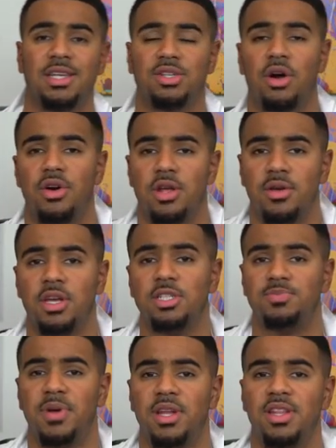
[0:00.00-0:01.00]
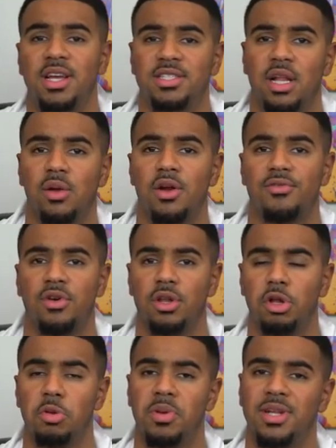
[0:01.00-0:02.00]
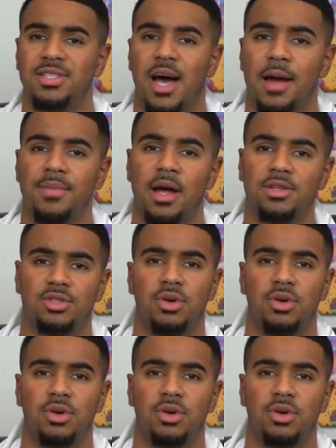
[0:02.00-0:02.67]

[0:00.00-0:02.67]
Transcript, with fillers: has already, he's been in the accelerator for a little bit of time now,